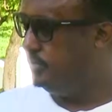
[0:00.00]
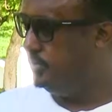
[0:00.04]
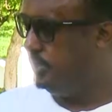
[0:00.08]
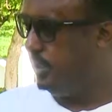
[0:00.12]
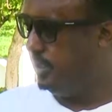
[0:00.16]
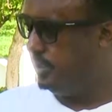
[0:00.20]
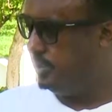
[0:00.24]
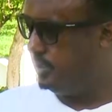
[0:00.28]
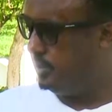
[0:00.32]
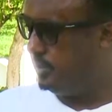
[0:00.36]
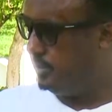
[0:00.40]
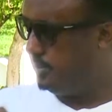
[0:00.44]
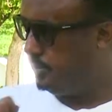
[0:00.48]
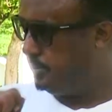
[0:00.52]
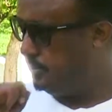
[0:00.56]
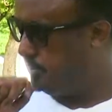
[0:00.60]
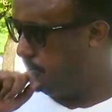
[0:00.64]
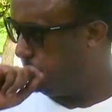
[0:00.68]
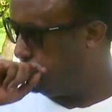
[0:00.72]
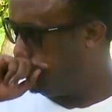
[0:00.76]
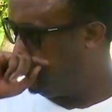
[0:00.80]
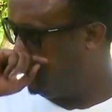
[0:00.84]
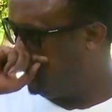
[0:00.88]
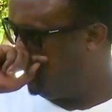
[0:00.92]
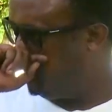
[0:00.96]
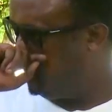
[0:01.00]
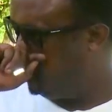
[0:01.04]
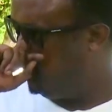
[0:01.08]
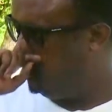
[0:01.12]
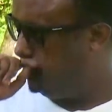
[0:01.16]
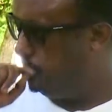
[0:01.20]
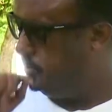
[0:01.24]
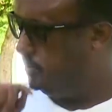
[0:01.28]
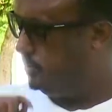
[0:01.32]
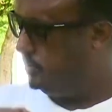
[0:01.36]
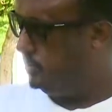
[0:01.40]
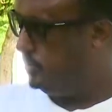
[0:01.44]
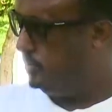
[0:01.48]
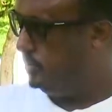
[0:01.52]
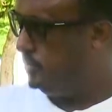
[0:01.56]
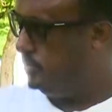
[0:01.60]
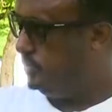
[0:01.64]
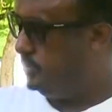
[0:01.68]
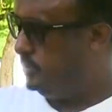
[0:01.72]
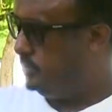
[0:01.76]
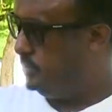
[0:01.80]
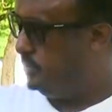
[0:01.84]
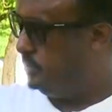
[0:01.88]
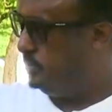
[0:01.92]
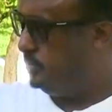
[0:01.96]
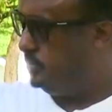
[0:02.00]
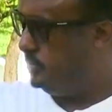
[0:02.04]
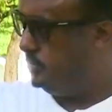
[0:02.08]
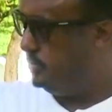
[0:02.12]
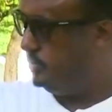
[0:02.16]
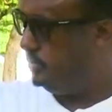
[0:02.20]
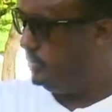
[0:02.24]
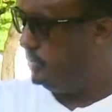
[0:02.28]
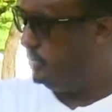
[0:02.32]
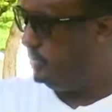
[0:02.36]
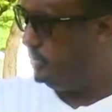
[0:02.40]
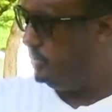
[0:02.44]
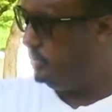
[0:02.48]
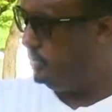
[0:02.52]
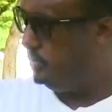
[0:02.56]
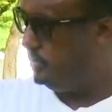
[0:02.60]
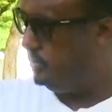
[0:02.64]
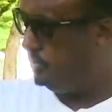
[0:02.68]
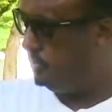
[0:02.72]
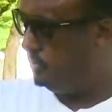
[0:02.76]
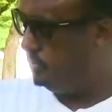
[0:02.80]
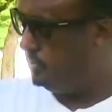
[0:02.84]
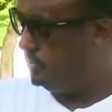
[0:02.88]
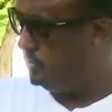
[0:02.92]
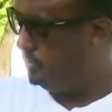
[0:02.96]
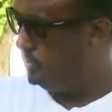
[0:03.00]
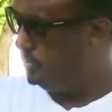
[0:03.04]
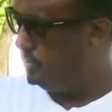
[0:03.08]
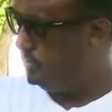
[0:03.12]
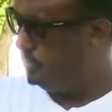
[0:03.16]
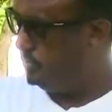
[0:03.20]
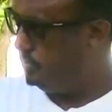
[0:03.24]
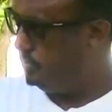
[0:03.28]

Yes. Uh, based on your